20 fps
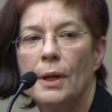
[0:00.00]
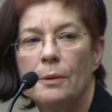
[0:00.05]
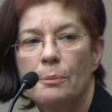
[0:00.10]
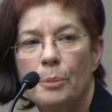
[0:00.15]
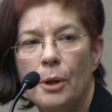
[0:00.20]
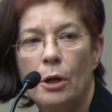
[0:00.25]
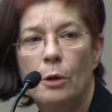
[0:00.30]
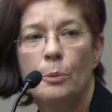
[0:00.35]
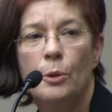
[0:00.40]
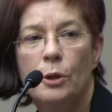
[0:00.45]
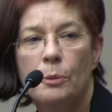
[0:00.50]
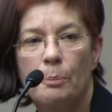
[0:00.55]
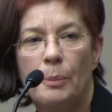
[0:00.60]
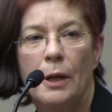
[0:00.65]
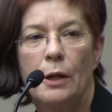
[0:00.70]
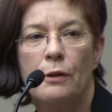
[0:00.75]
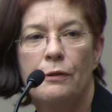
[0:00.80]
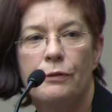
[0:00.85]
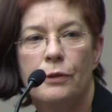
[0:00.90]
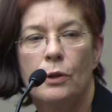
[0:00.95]
and public
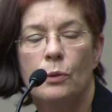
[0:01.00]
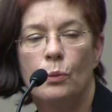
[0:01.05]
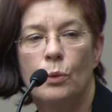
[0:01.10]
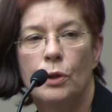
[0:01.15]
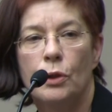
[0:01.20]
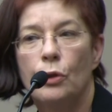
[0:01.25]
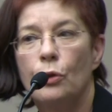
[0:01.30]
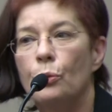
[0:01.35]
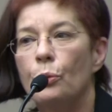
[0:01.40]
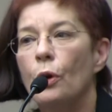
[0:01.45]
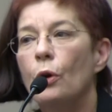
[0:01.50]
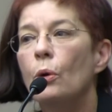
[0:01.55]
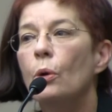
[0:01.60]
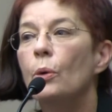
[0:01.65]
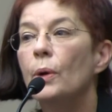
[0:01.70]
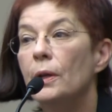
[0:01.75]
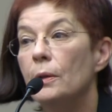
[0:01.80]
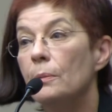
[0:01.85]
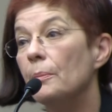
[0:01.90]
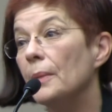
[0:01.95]
benefit would
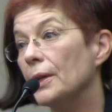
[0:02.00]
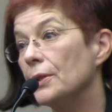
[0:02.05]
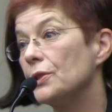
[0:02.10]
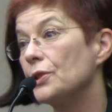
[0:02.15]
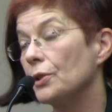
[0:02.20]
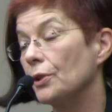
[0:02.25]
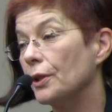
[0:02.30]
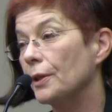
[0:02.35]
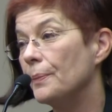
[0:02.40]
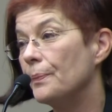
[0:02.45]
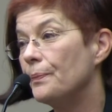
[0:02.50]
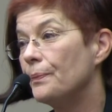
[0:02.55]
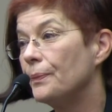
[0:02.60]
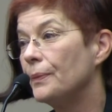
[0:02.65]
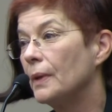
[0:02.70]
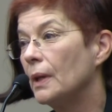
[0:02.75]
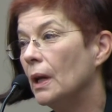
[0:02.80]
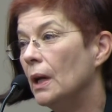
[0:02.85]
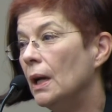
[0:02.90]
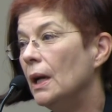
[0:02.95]
grow immensely.
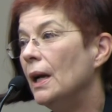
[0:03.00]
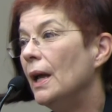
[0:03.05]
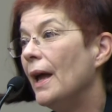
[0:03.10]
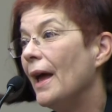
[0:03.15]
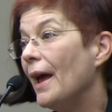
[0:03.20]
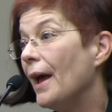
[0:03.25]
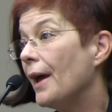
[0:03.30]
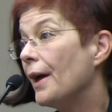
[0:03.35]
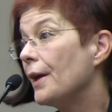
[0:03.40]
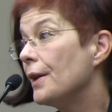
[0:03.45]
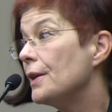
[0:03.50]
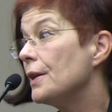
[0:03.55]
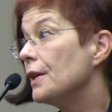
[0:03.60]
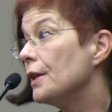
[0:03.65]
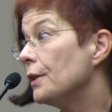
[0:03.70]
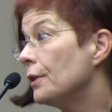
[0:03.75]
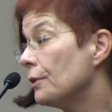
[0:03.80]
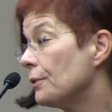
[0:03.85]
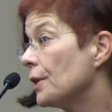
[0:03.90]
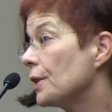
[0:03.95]
And
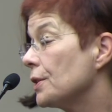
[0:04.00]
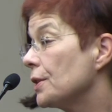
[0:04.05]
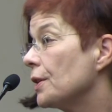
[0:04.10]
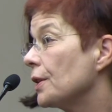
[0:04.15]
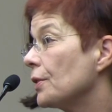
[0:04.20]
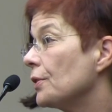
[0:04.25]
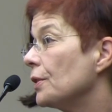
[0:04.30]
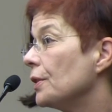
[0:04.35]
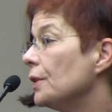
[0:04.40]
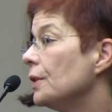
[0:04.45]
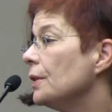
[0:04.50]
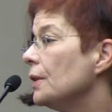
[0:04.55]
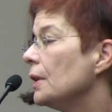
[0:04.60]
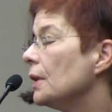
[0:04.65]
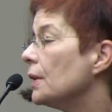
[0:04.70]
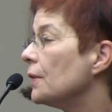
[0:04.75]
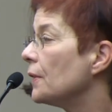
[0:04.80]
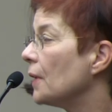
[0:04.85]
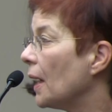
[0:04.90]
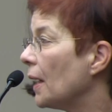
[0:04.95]
interestingly,
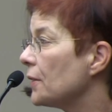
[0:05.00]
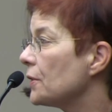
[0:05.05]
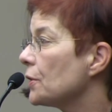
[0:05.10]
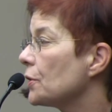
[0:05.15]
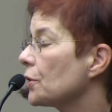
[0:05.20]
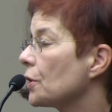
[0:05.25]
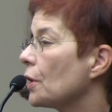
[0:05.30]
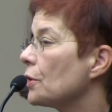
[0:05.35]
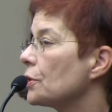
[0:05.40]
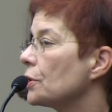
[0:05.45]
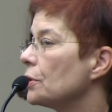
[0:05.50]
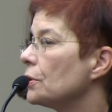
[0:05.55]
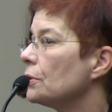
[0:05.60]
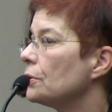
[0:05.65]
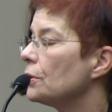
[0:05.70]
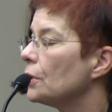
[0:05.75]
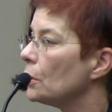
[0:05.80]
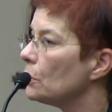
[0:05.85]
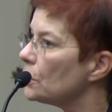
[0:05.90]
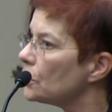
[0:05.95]
in that
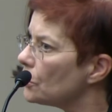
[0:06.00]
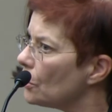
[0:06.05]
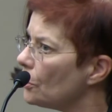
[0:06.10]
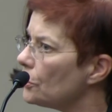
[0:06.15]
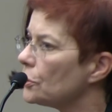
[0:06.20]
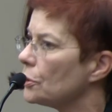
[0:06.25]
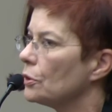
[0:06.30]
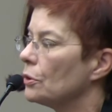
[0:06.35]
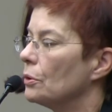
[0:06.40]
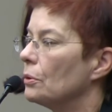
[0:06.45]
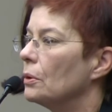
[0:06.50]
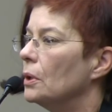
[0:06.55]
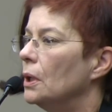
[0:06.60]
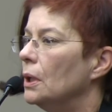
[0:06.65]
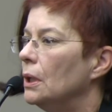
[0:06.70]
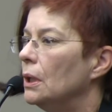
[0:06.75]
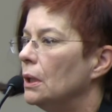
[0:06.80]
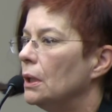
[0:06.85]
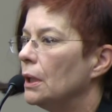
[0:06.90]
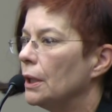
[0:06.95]
discussion, there was also
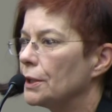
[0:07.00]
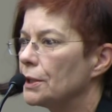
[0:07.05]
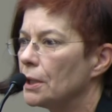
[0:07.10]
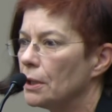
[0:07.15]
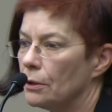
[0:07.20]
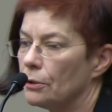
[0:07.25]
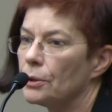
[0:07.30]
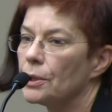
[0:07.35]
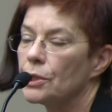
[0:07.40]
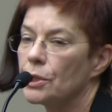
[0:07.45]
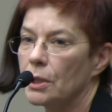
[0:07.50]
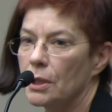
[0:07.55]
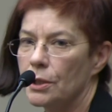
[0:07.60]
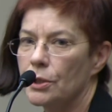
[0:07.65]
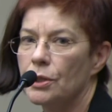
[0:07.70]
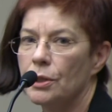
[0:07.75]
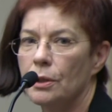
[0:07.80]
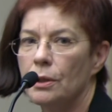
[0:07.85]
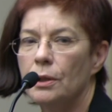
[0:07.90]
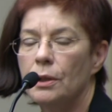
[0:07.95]
a terrorist
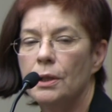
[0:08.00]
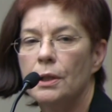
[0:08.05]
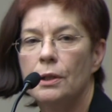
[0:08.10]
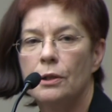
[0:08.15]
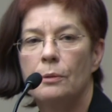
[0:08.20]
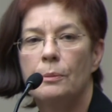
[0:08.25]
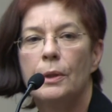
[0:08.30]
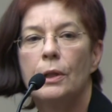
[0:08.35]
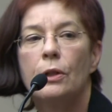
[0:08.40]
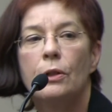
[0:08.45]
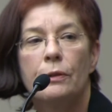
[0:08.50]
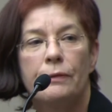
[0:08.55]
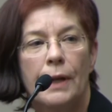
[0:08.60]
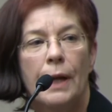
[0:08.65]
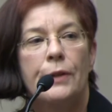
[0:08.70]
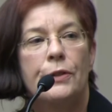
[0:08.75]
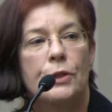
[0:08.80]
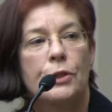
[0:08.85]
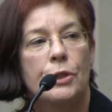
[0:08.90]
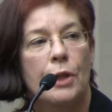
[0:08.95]
incident in the middle of
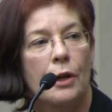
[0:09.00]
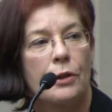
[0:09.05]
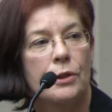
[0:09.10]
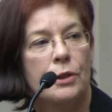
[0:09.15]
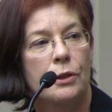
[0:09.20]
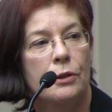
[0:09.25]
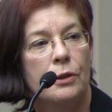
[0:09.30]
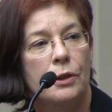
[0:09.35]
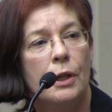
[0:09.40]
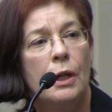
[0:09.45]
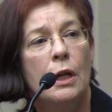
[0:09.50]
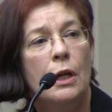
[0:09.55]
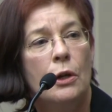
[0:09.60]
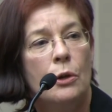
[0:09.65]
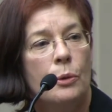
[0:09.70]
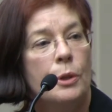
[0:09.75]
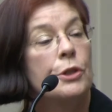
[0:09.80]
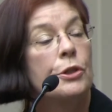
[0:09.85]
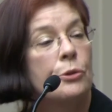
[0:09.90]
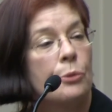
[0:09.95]
that discussion,
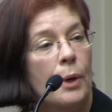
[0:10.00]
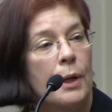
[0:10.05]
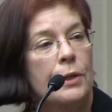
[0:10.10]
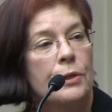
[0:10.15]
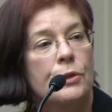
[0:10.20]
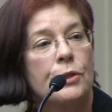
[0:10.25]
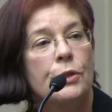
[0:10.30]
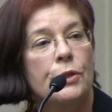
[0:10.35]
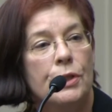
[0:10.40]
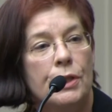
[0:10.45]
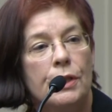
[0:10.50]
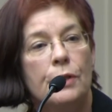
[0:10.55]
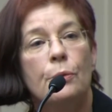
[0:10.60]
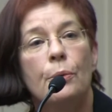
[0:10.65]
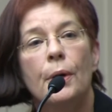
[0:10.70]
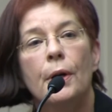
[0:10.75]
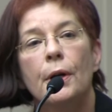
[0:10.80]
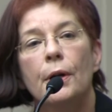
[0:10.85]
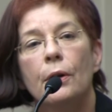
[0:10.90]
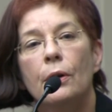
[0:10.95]
which threatened to
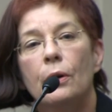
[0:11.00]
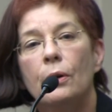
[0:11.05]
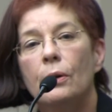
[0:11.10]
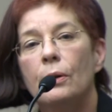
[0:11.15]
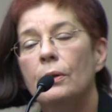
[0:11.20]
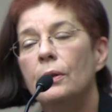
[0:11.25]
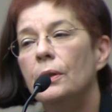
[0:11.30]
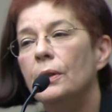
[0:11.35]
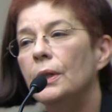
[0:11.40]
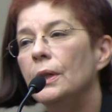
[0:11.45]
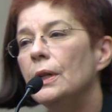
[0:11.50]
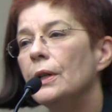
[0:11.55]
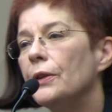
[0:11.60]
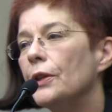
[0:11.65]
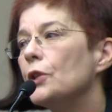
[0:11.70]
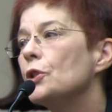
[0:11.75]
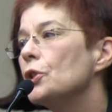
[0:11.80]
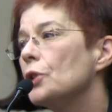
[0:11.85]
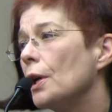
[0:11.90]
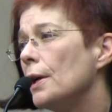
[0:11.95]
derail
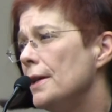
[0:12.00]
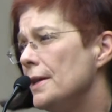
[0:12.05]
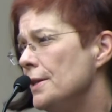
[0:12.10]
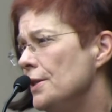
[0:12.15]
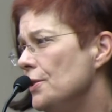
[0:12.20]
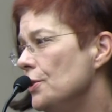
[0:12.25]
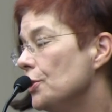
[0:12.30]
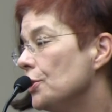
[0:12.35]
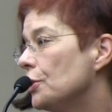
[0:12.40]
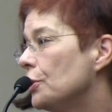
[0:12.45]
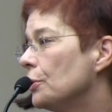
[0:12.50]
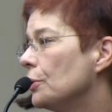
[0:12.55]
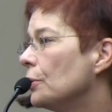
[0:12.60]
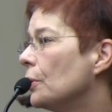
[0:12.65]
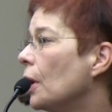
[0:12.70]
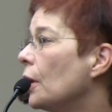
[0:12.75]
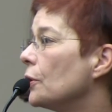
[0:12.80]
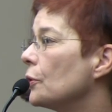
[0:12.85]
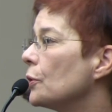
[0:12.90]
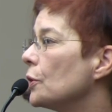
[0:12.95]
the change to
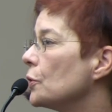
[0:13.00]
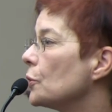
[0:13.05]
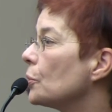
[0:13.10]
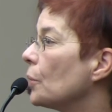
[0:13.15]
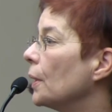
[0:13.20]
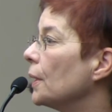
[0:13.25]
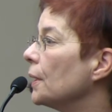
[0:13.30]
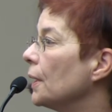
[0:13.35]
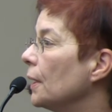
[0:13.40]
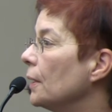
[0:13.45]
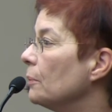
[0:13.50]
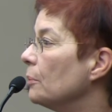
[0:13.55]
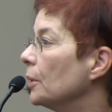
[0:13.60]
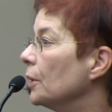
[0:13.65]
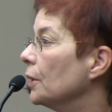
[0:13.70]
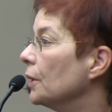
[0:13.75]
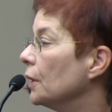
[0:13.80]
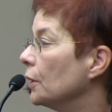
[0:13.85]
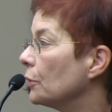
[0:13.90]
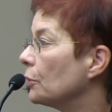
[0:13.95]
128
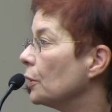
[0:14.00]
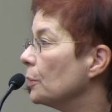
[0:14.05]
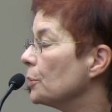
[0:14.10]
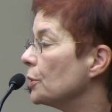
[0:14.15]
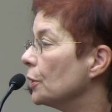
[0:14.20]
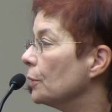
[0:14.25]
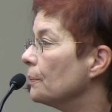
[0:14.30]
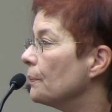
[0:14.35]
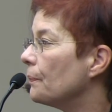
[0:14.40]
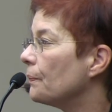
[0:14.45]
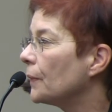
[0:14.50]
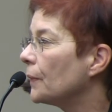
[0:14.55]
bit encryption.